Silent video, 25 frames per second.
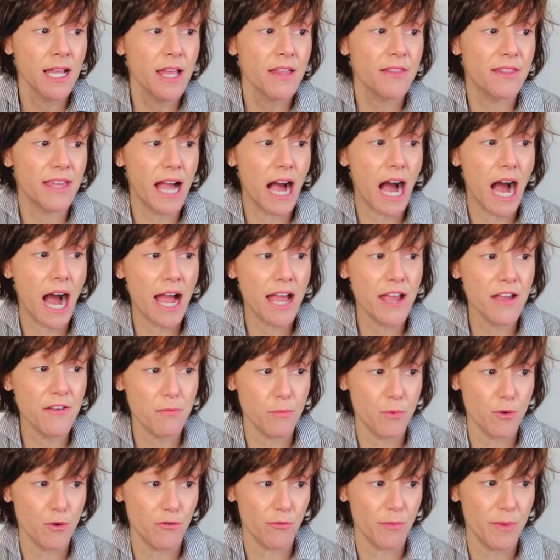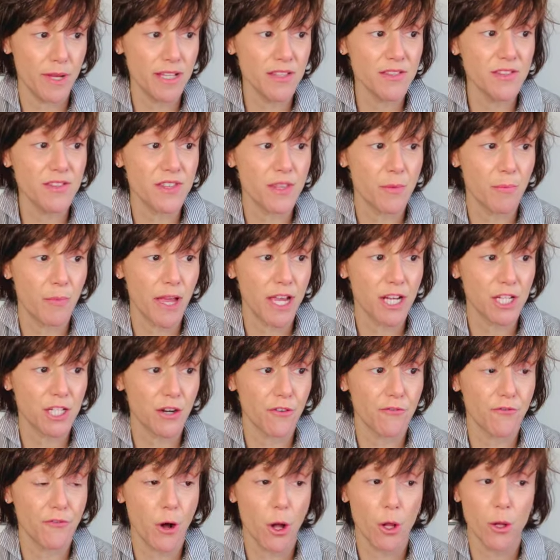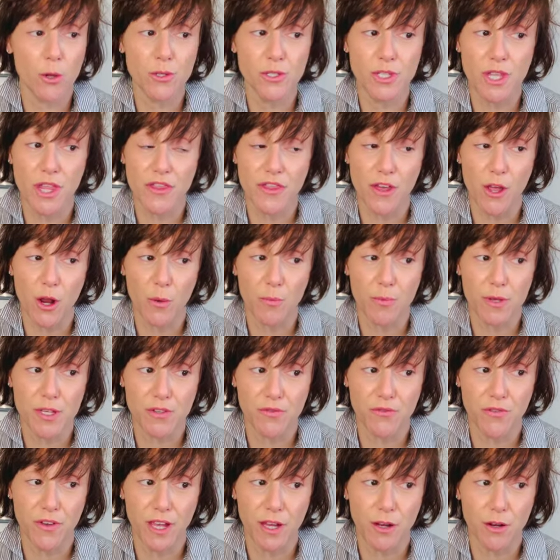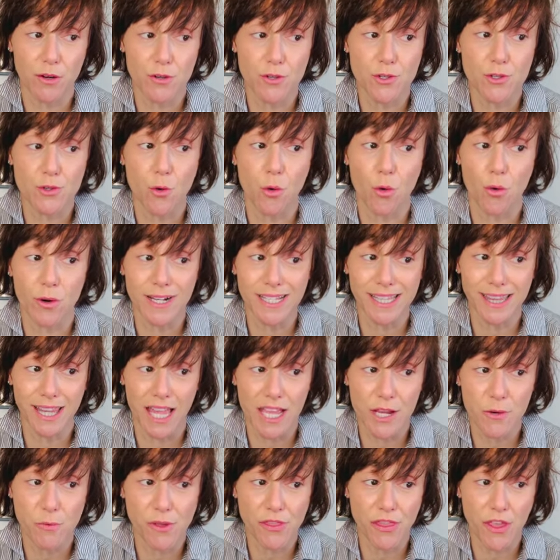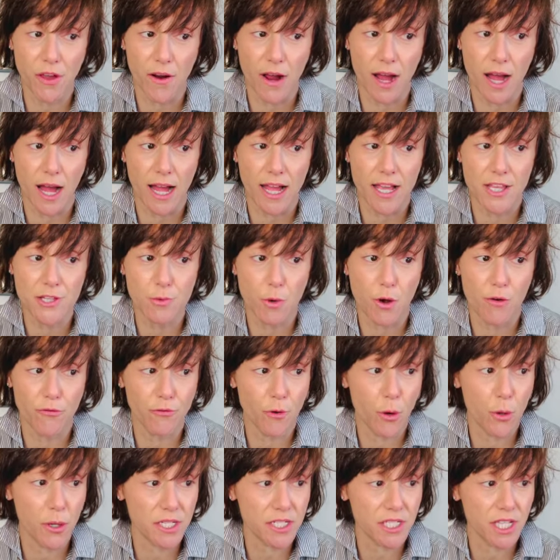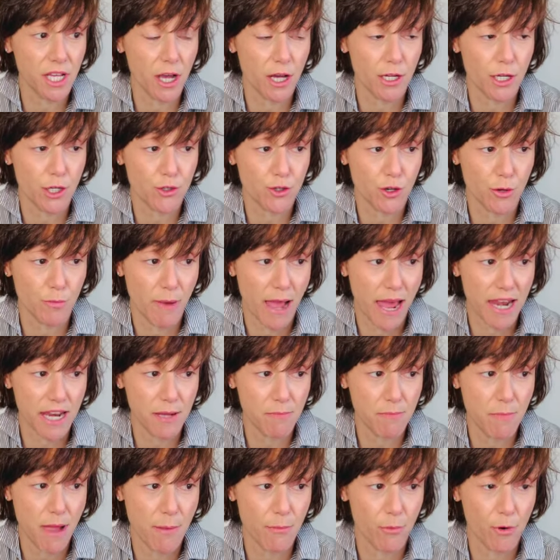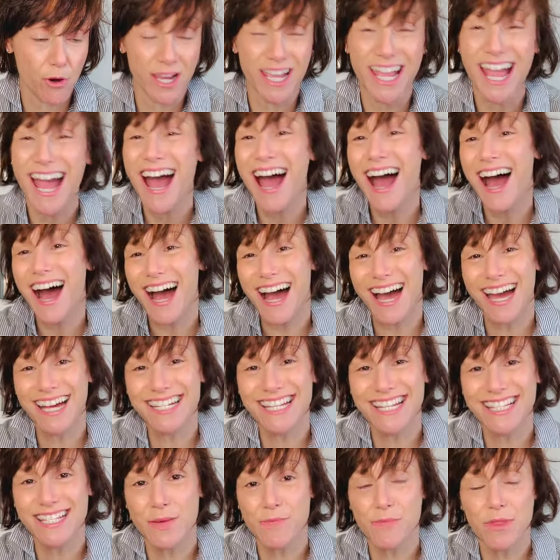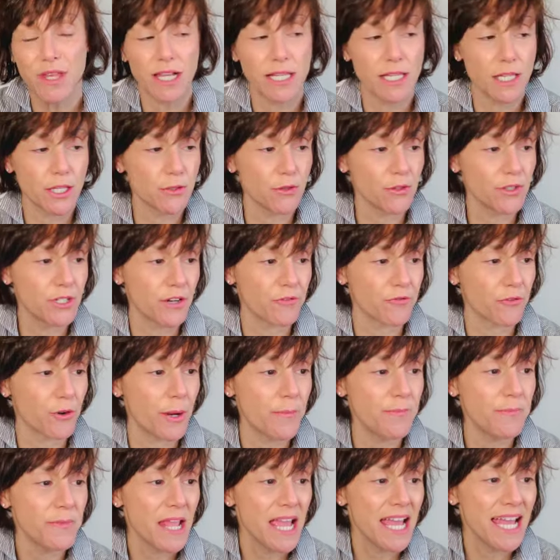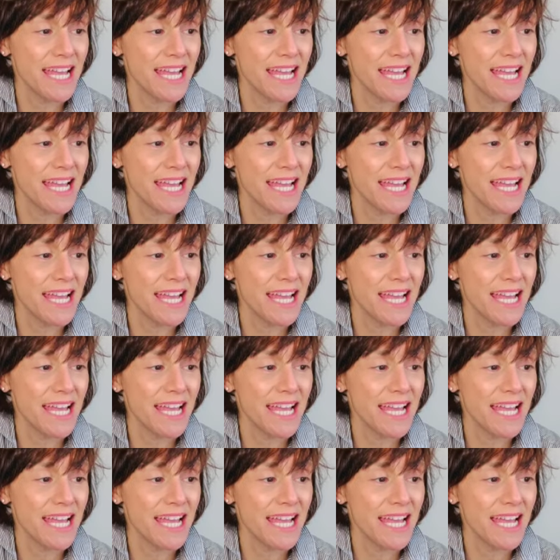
The eye movements, the patient follows the therapist's fingers or a light with their eyes while focusing on a traumatic memory. I did something a little different.